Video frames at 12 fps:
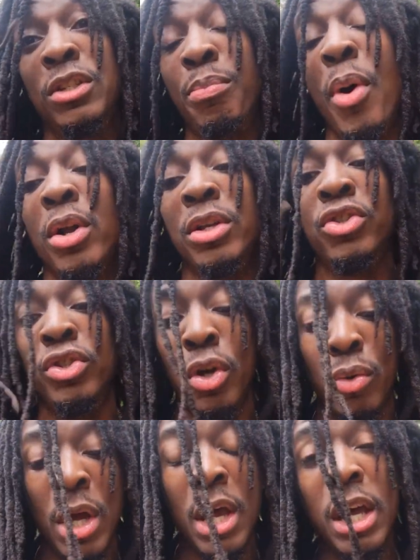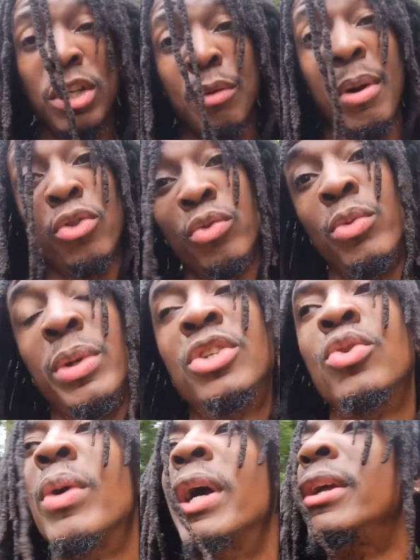it's upon us, you know, it's about 3 weeks
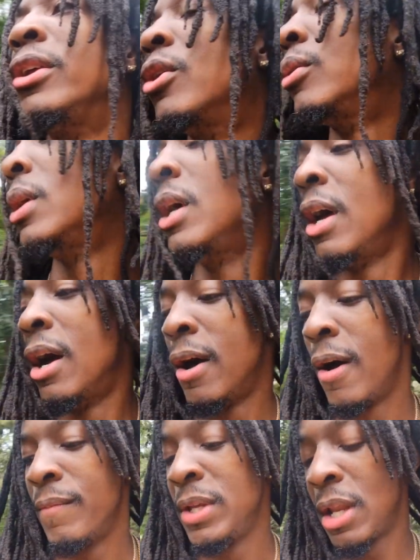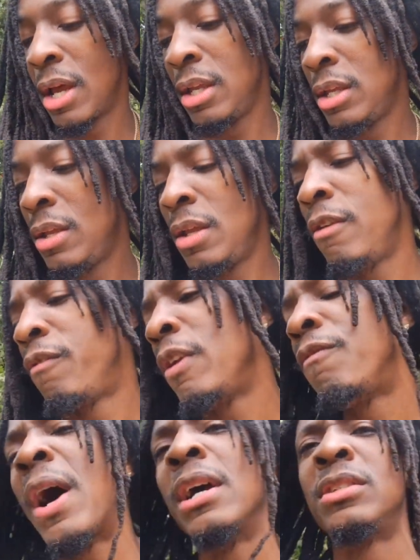away, you know, yeah, he
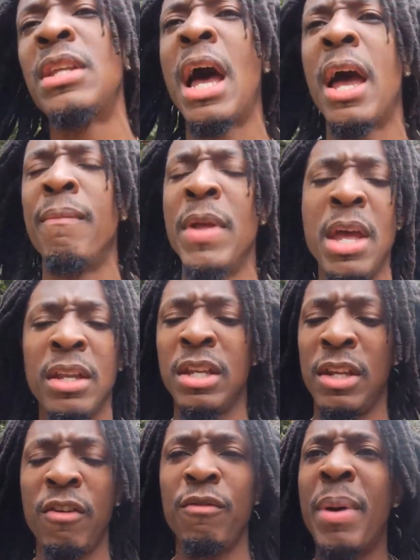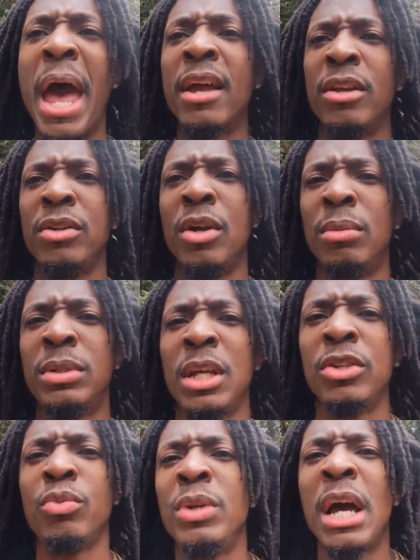finds time to give back, you know what I'm
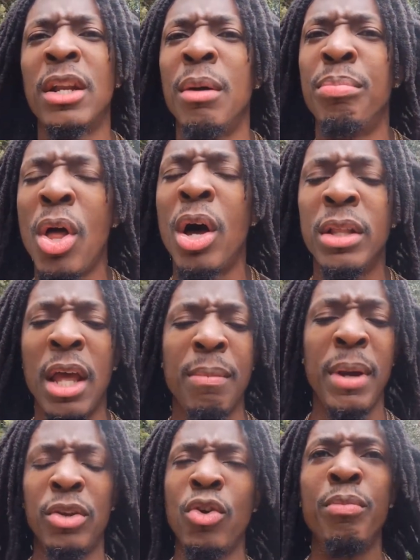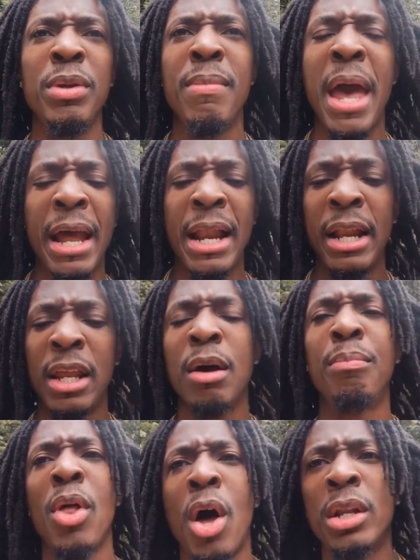saying, so we got to applaud that, man, don't be mad at it,
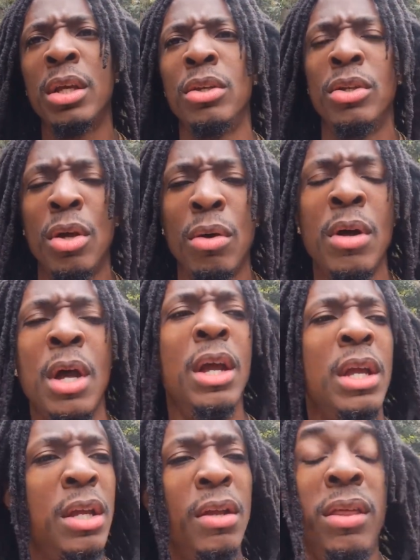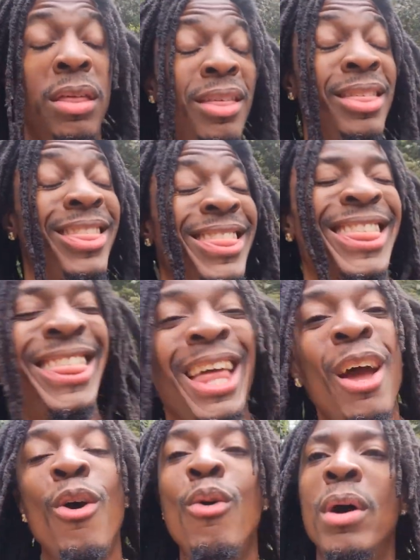applaud it, you know,
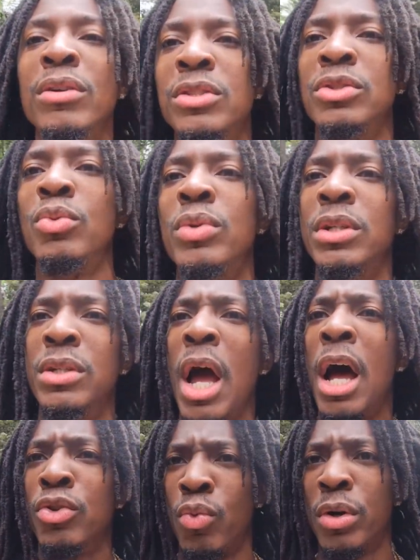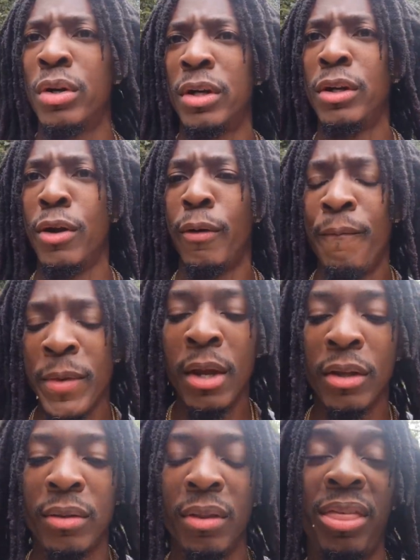who else is doing God's work, you know,
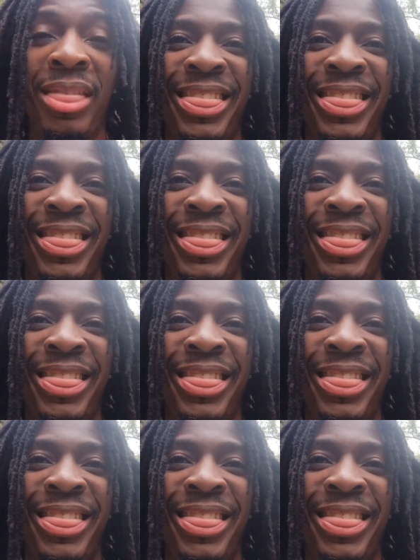so...